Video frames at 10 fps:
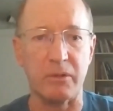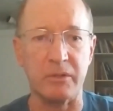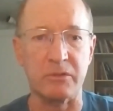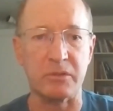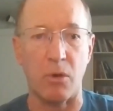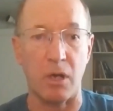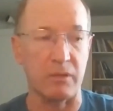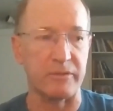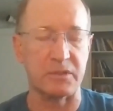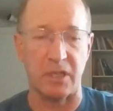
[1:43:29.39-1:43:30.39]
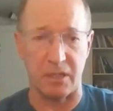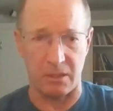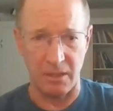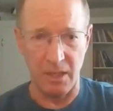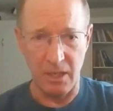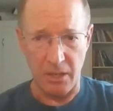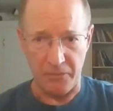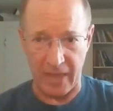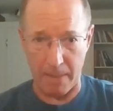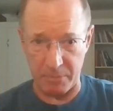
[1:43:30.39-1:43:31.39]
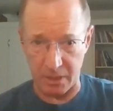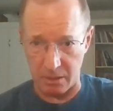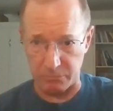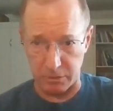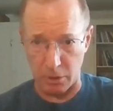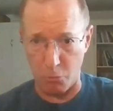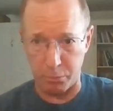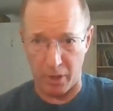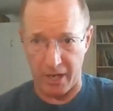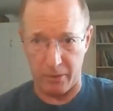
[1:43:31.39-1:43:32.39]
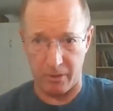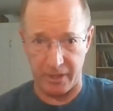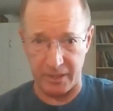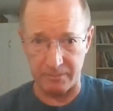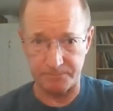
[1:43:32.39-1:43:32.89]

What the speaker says: And so all of a sudden that becomes low priority.